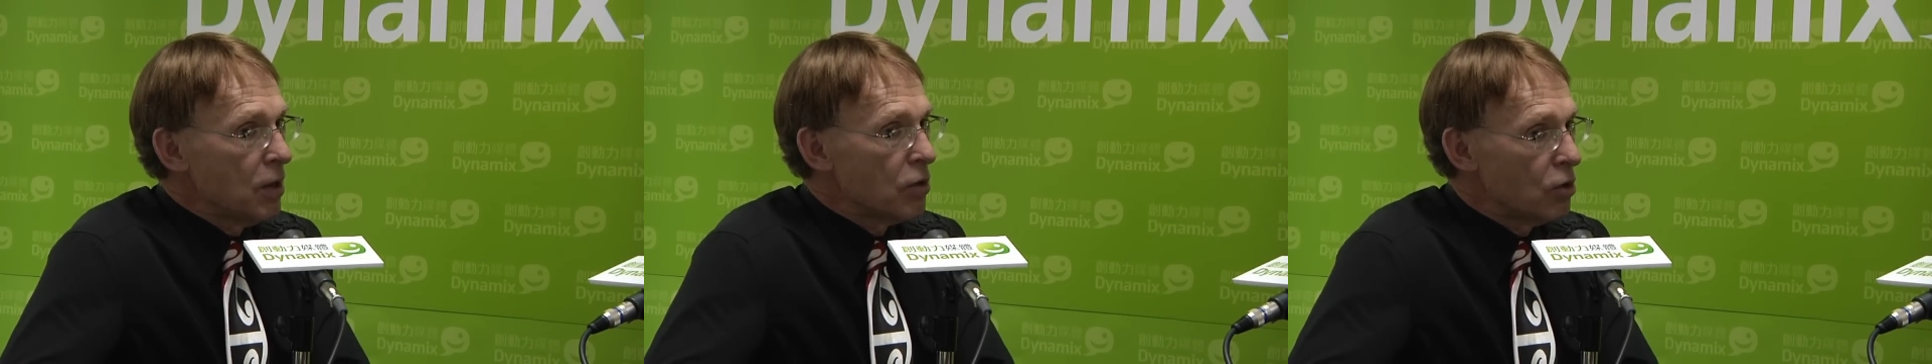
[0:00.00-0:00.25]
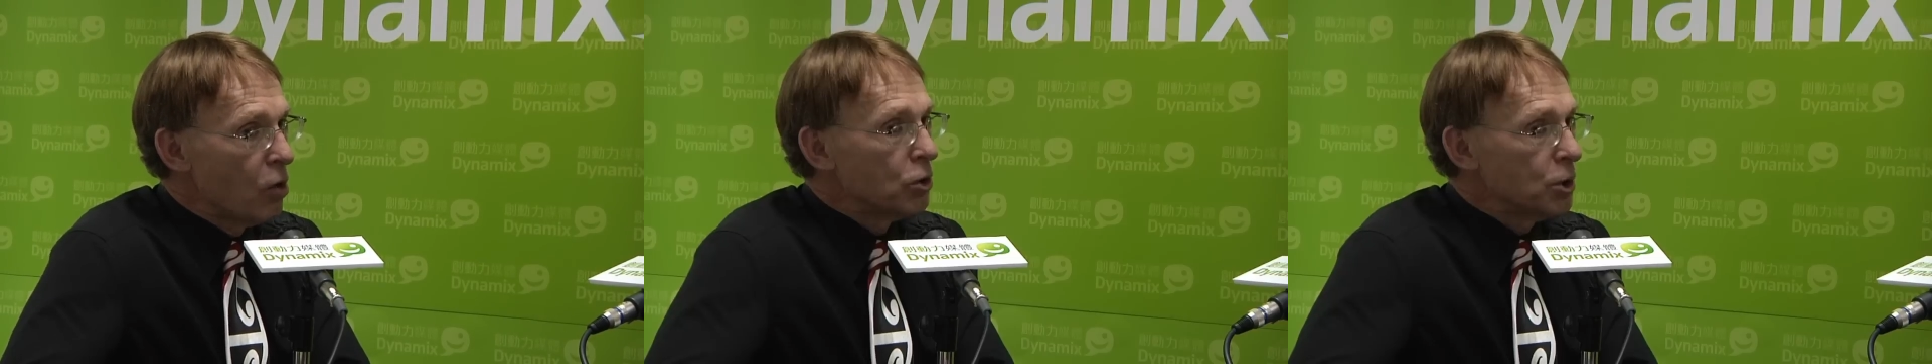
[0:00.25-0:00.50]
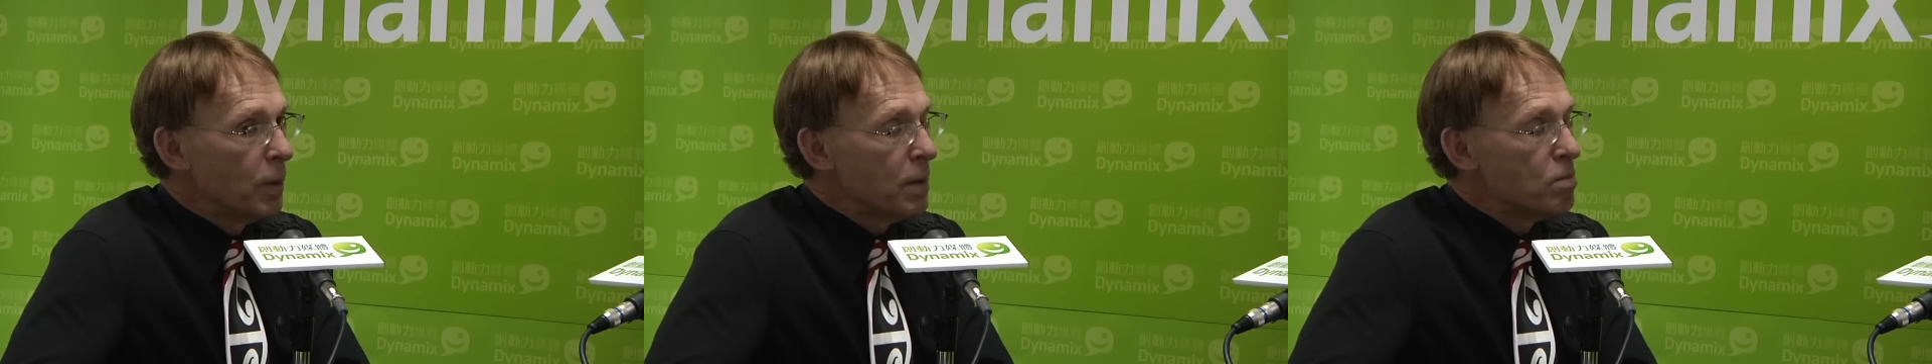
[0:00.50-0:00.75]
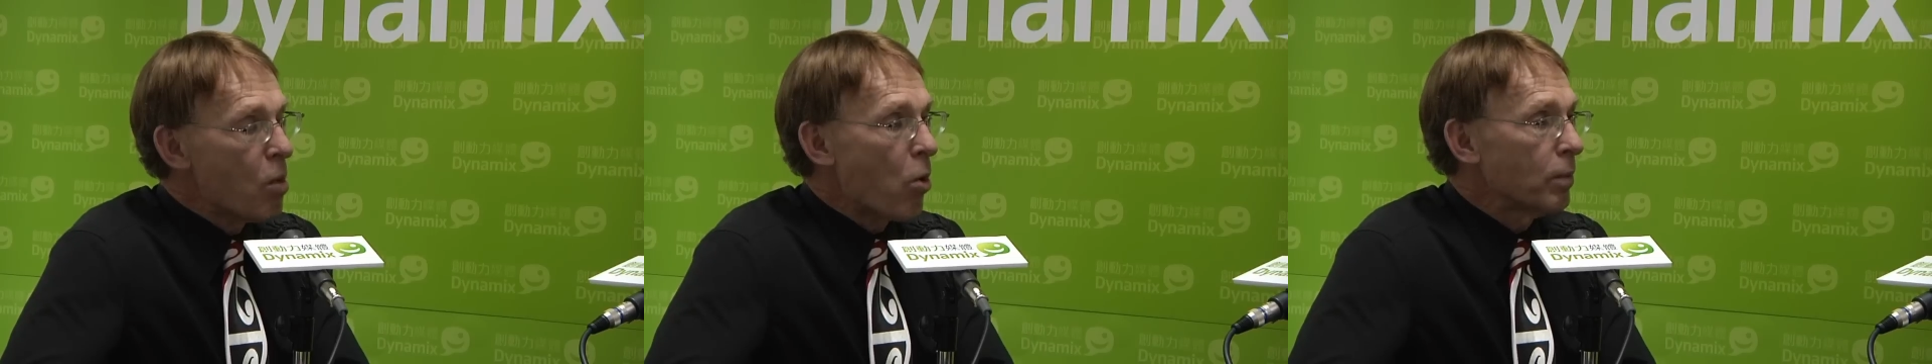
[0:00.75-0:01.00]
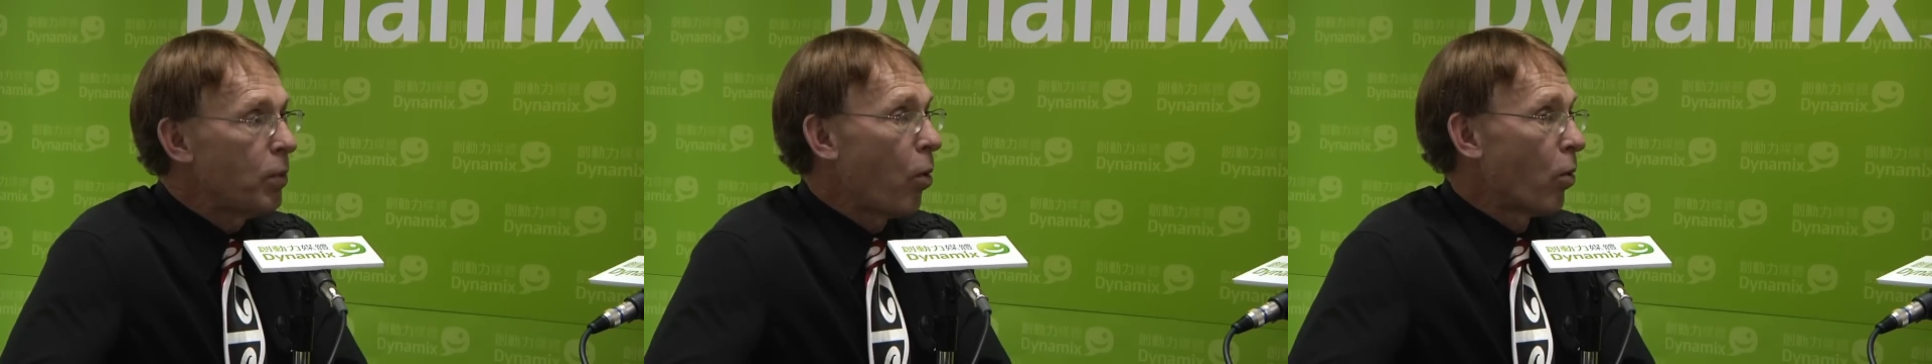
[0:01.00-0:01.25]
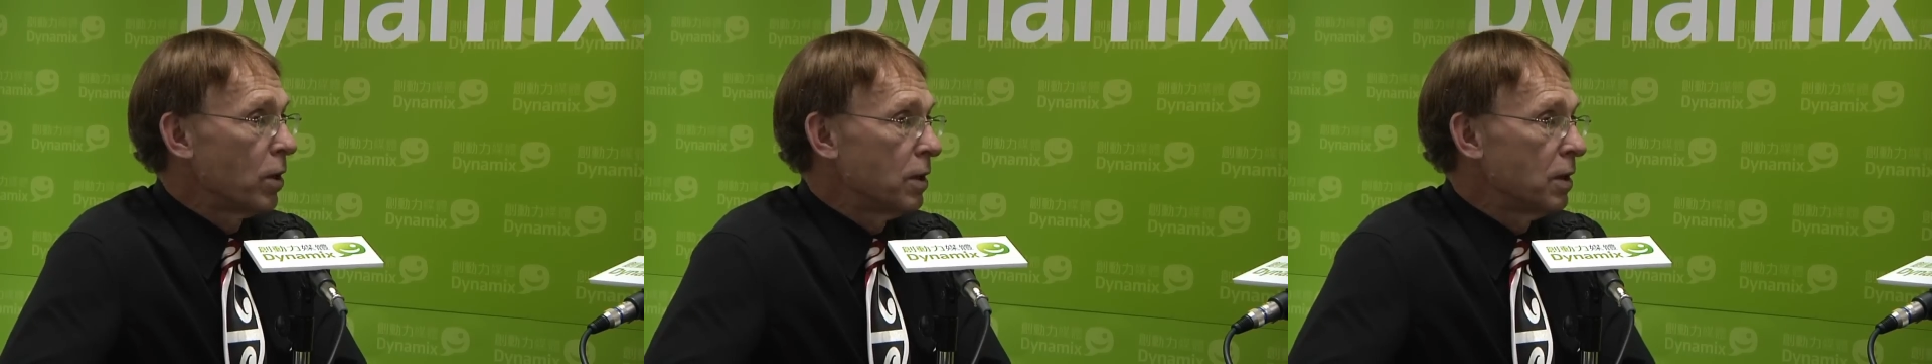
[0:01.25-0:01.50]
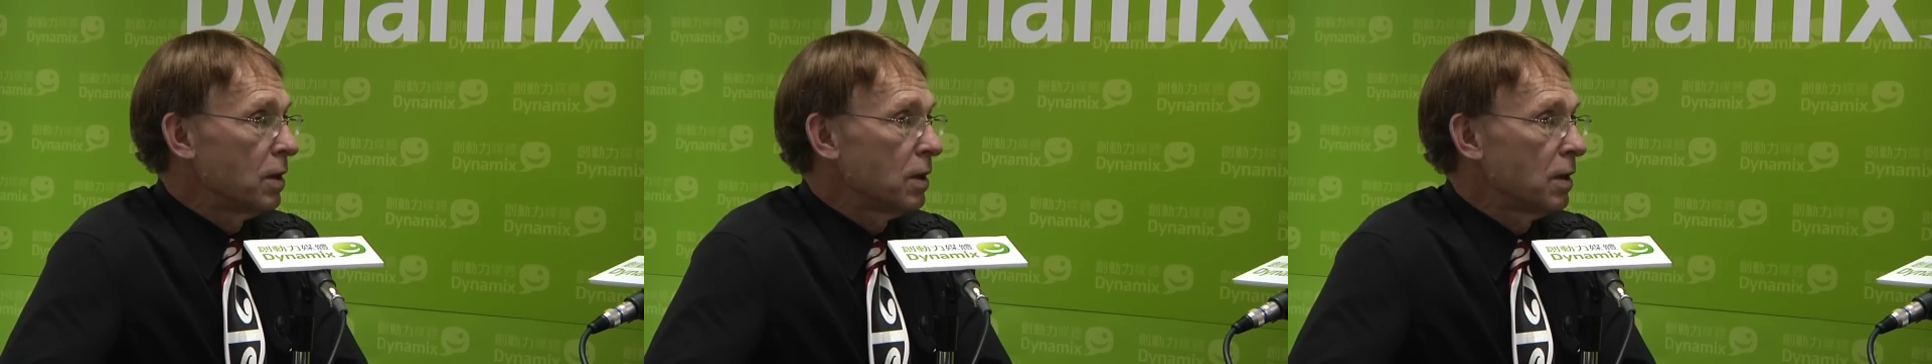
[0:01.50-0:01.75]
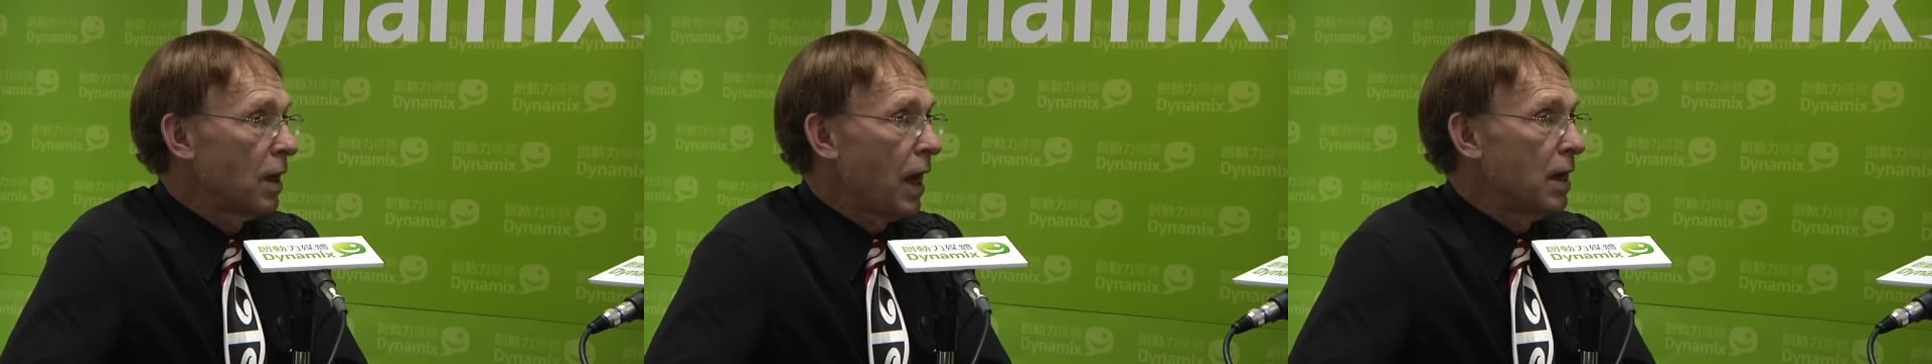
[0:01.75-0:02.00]
those will be more important
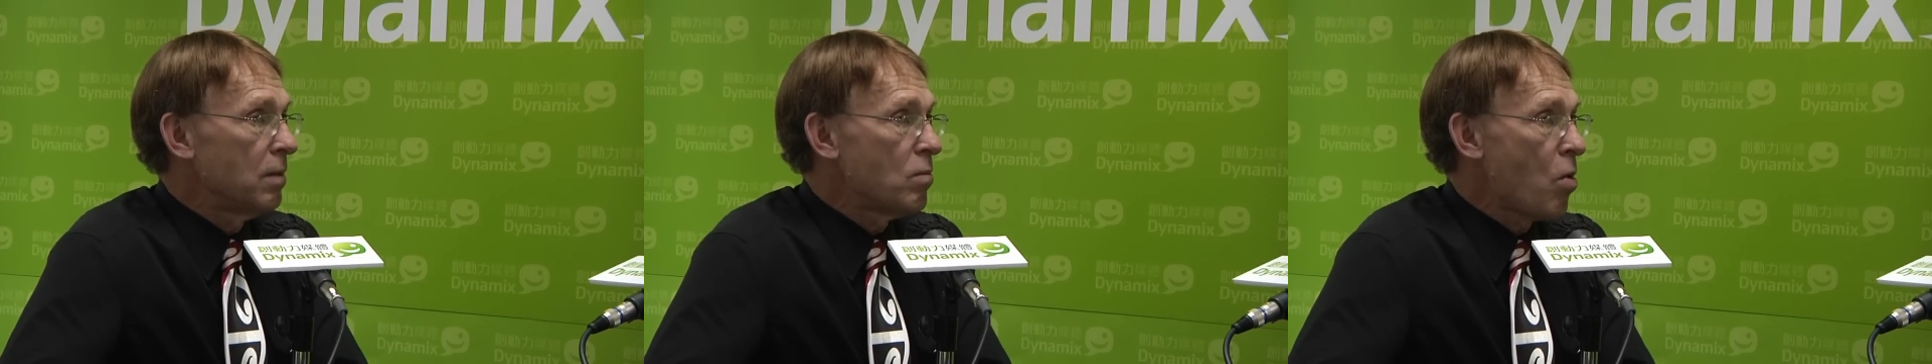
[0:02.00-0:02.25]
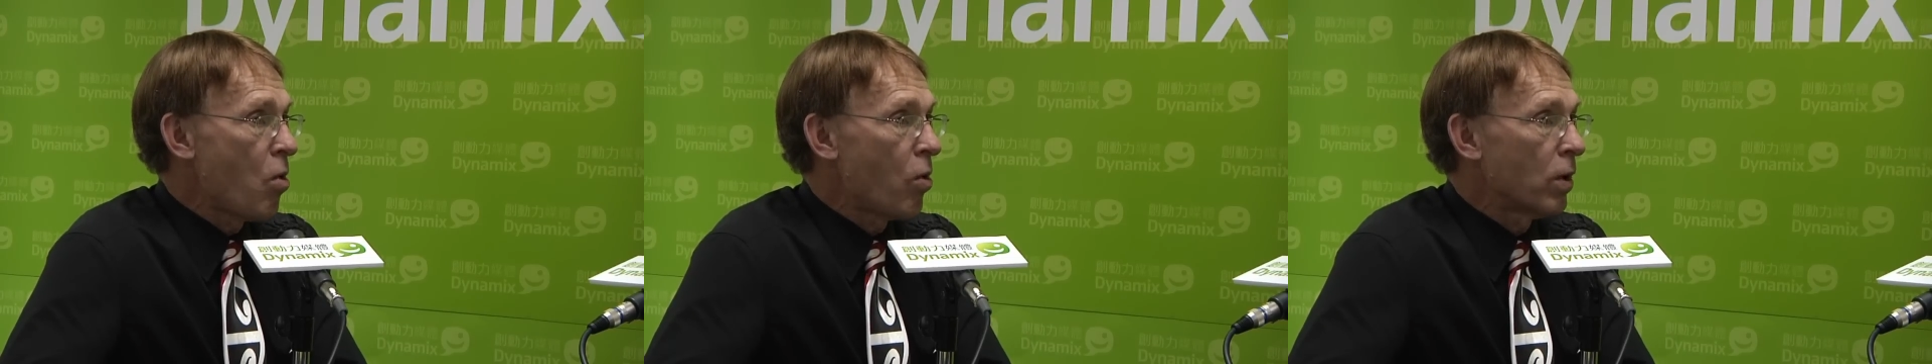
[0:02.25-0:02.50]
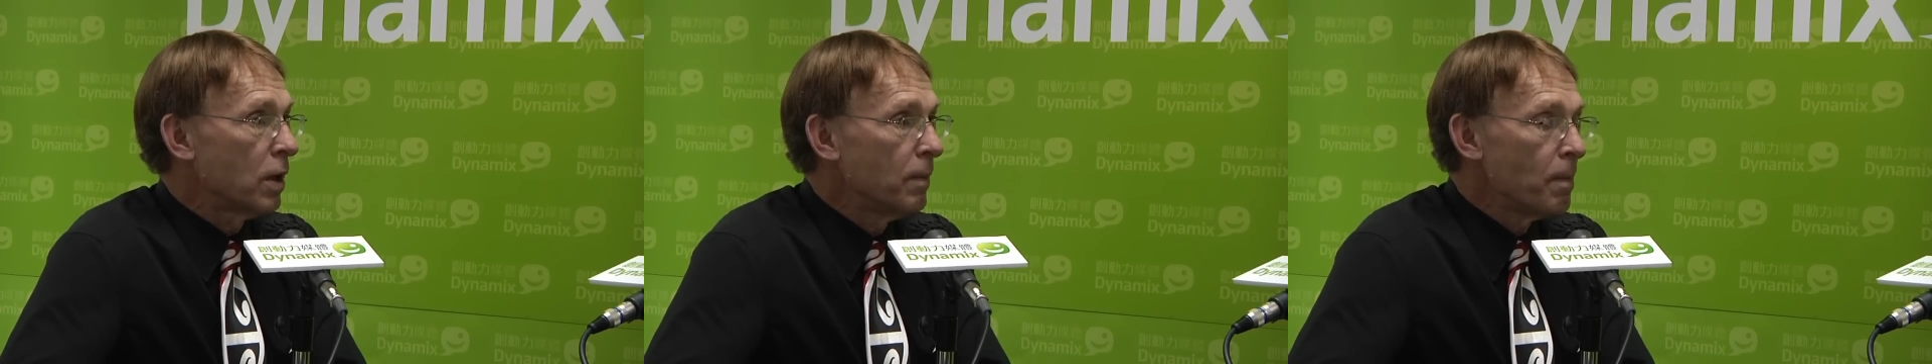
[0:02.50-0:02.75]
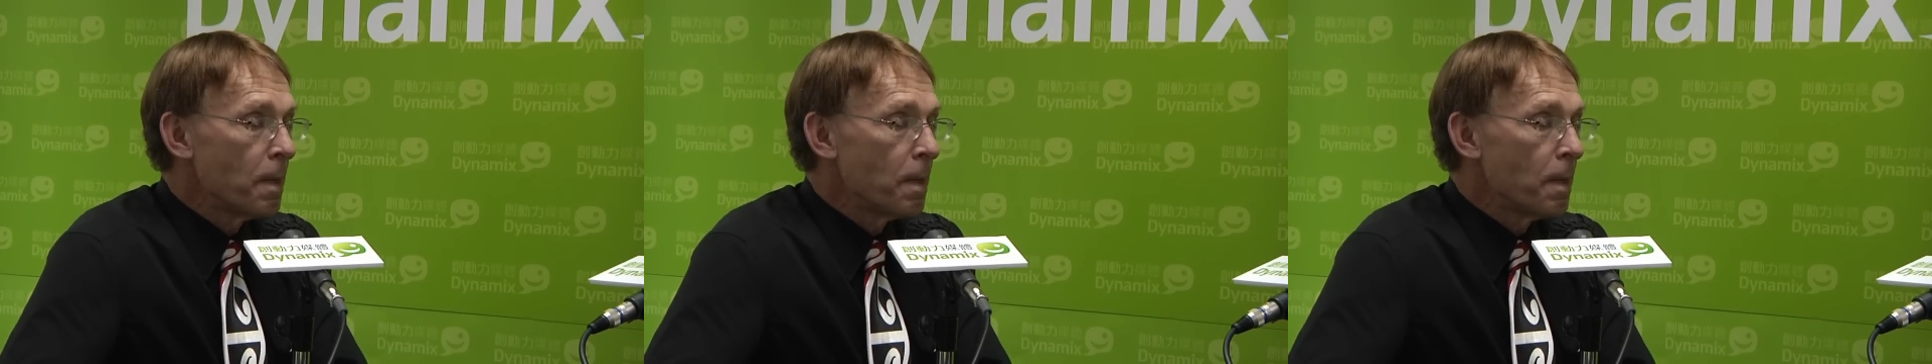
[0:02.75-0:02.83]
and more